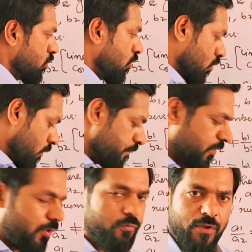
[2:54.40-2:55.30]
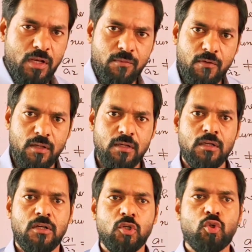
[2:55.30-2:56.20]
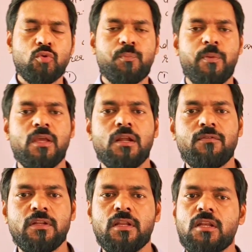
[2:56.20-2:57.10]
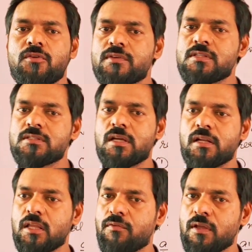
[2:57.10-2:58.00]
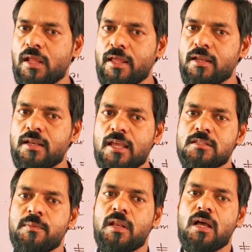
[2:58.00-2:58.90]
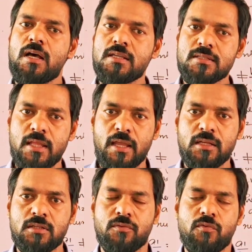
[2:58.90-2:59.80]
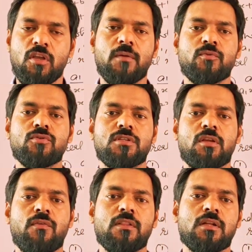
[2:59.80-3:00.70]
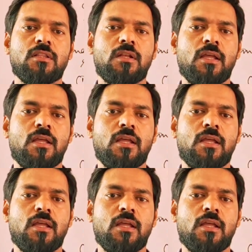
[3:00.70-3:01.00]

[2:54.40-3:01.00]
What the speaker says: So whenever pair of linear equations are given and it has been asked that we have to check whether the